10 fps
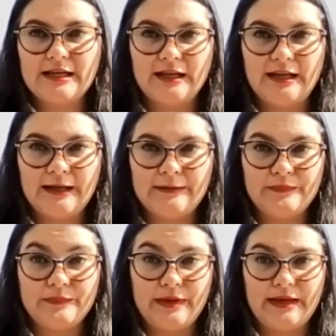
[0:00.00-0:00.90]

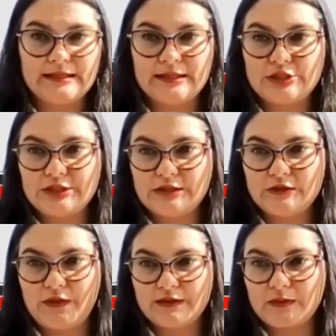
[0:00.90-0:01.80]
pay attention
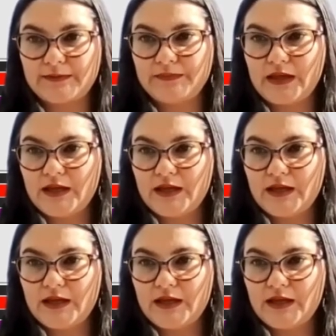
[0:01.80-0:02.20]
into this one.